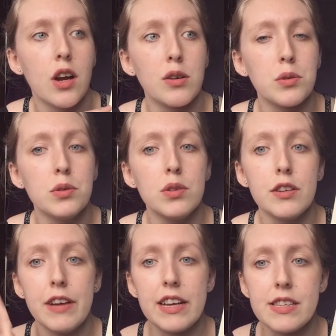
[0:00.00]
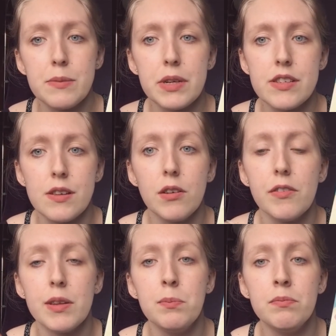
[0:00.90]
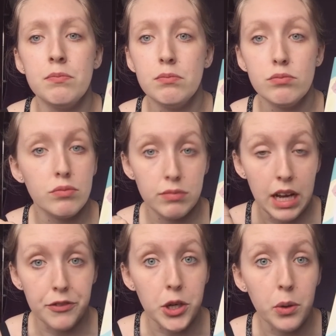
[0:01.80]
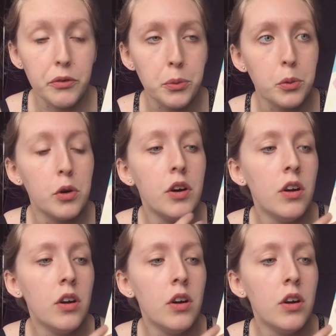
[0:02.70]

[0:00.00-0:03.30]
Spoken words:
are all affected because a lot of them have to go off to war.